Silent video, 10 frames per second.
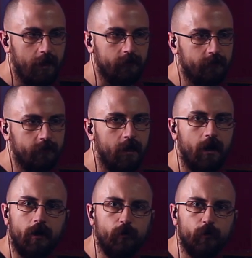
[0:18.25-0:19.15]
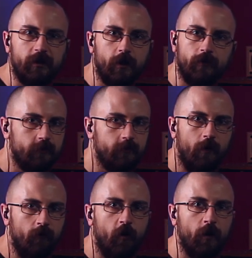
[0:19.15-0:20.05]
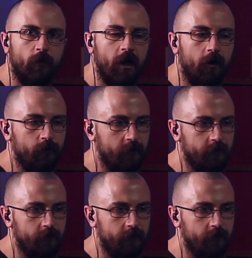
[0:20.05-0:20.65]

as yeah, I already know this song very well.